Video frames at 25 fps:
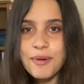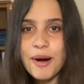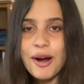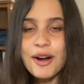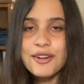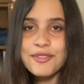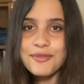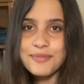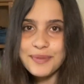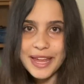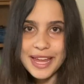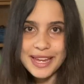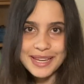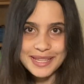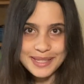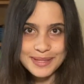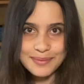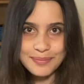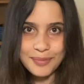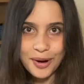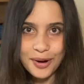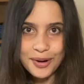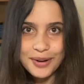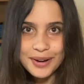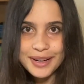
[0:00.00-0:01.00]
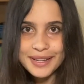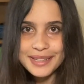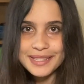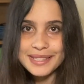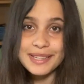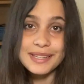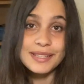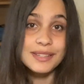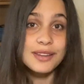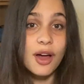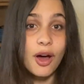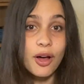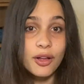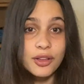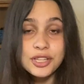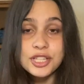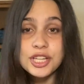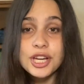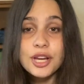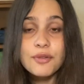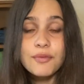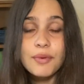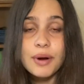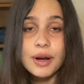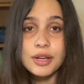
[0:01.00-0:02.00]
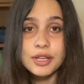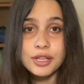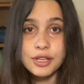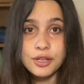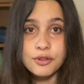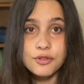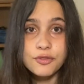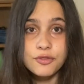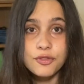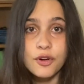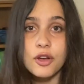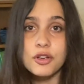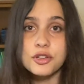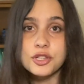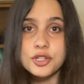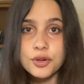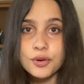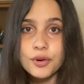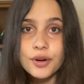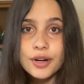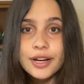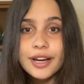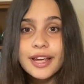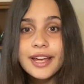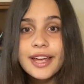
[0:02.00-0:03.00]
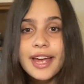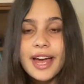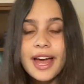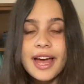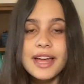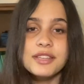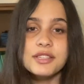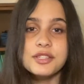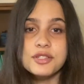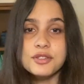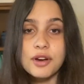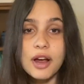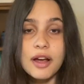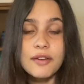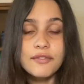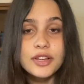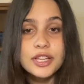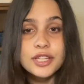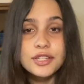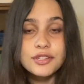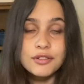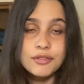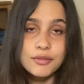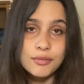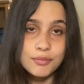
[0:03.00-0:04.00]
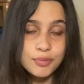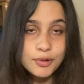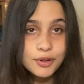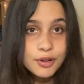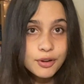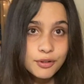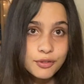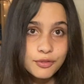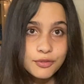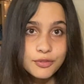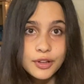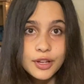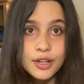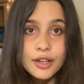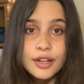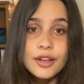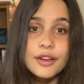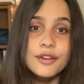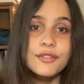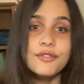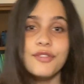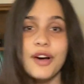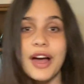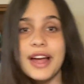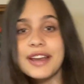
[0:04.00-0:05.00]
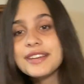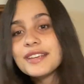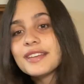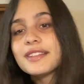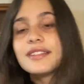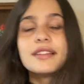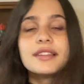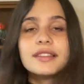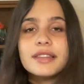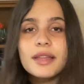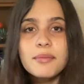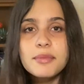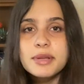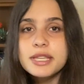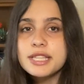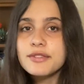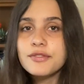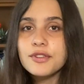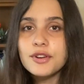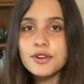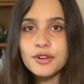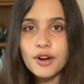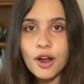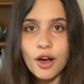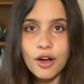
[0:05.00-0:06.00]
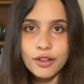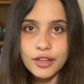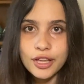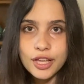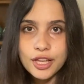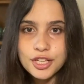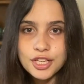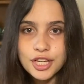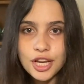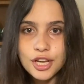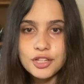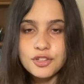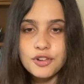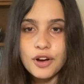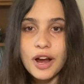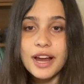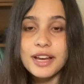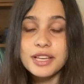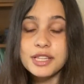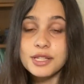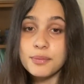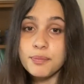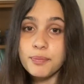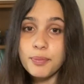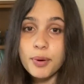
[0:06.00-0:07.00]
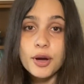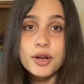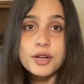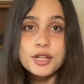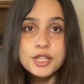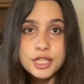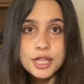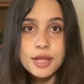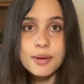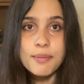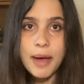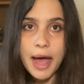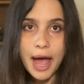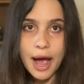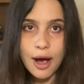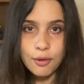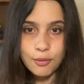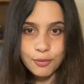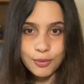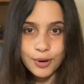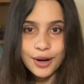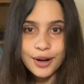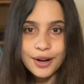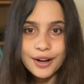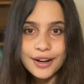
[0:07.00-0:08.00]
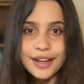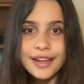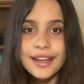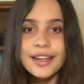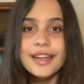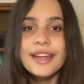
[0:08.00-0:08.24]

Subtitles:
part of being smart is acknowledging where you fall short and striving to improve. Finding the limits of your knowledge and trying to push them outward.